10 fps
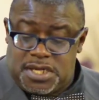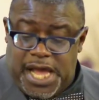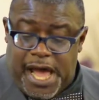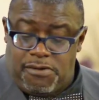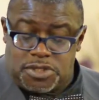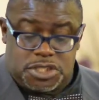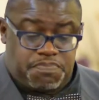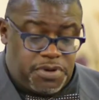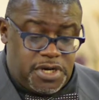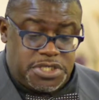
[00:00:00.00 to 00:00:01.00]
our
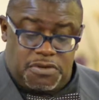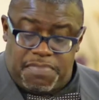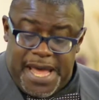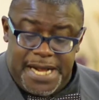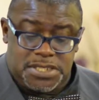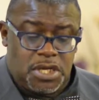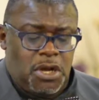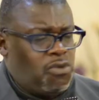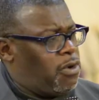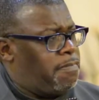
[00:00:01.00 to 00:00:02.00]
spiritual
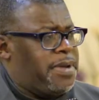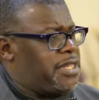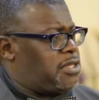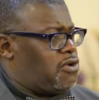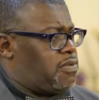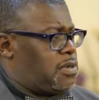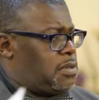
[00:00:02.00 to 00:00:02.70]
backs were bent over.